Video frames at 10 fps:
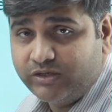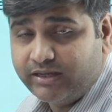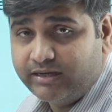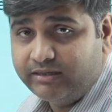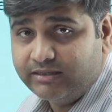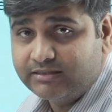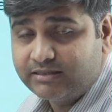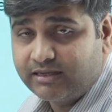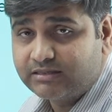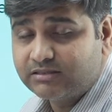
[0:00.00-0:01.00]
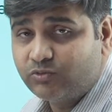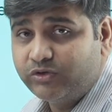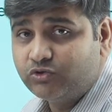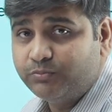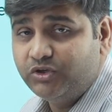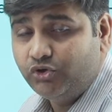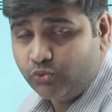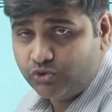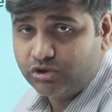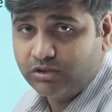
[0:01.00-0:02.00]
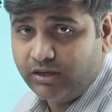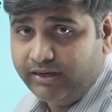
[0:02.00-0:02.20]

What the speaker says: inheritance tax is going to be huge,